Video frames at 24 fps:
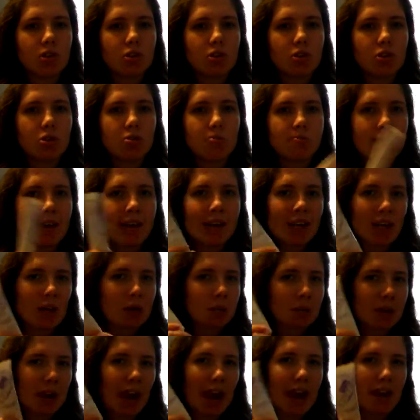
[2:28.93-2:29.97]
your
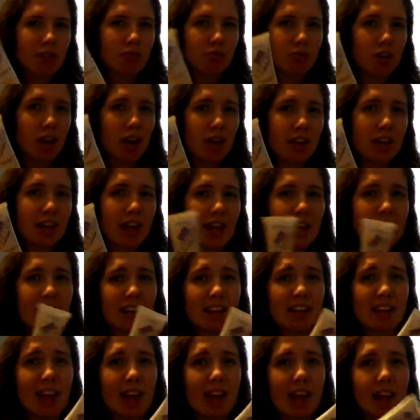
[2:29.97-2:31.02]
makeup can run, and
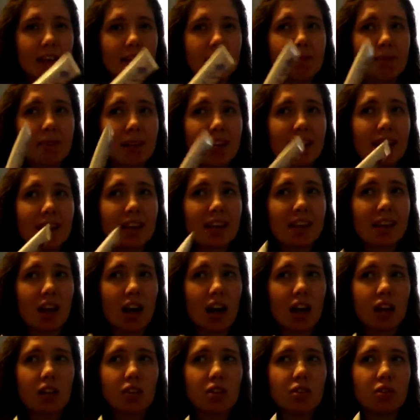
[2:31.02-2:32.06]
it can be
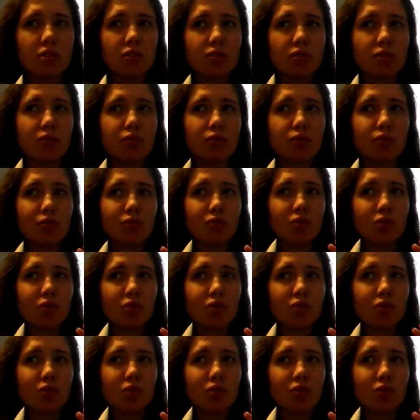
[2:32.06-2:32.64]
kind of,